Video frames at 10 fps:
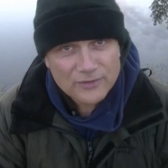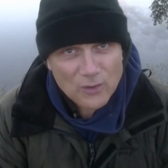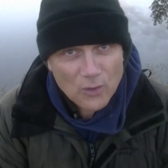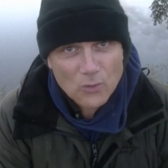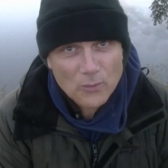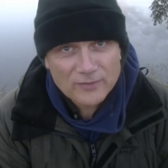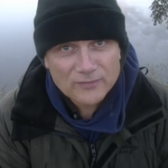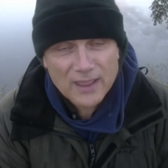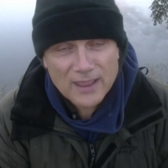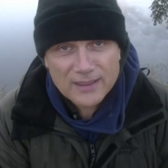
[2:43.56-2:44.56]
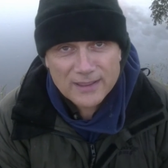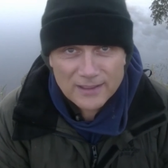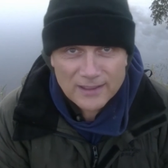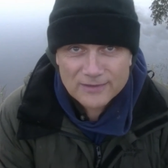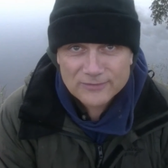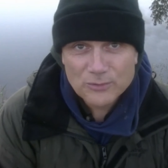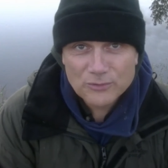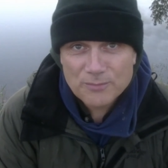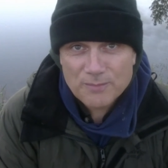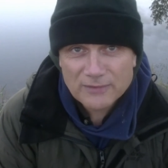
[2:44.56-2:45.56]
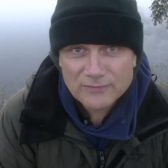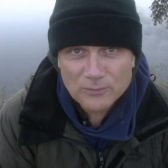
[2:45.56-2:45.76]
I always say, as long as your bait's